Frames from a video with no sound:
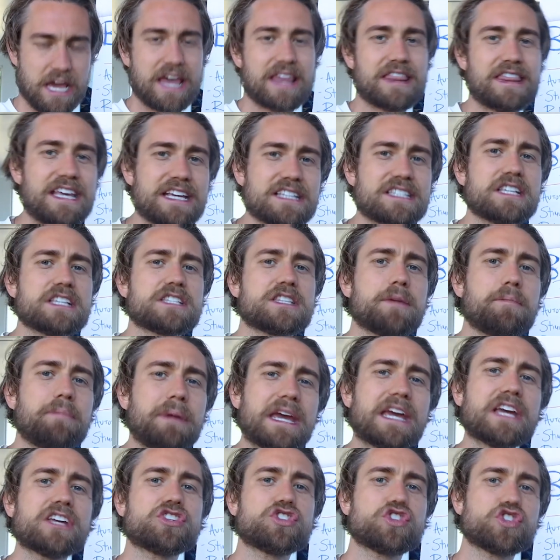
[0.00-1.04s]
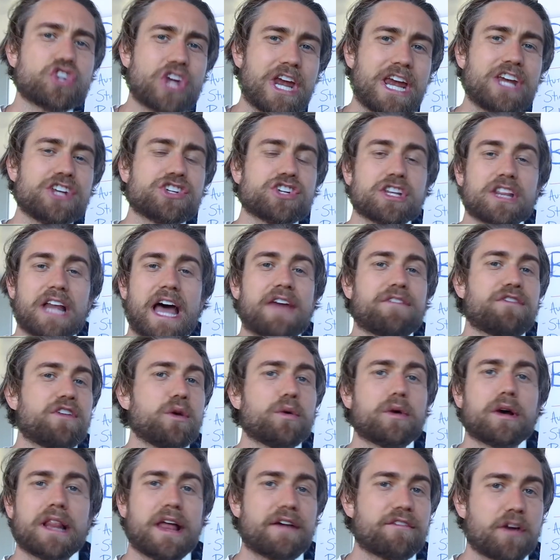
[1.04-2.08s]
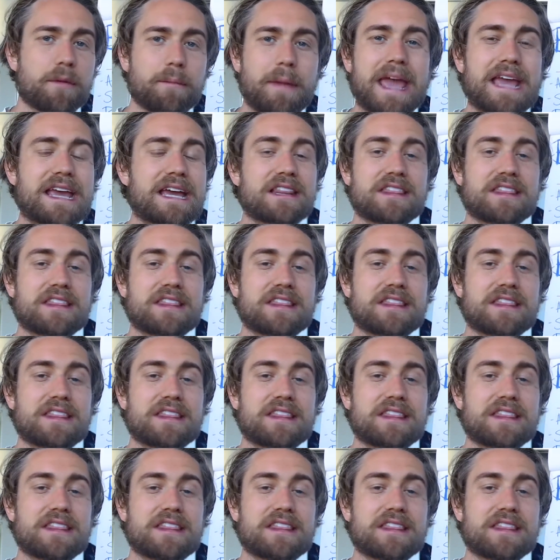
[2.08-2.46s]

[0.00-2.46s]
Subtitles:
This is the biggest change in life you will ever make.